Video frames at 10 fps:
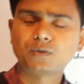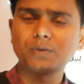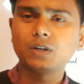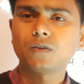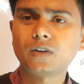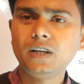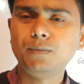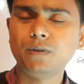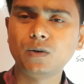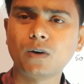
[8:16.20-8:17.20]
to
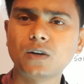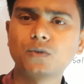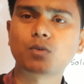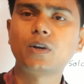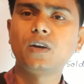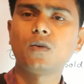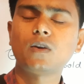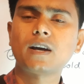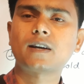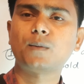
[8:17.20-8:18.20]
denote
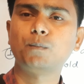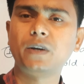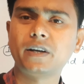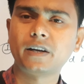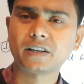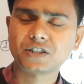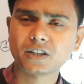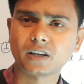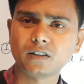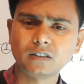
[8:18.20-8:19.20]
a completed
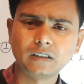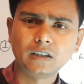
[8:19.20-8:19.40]
action,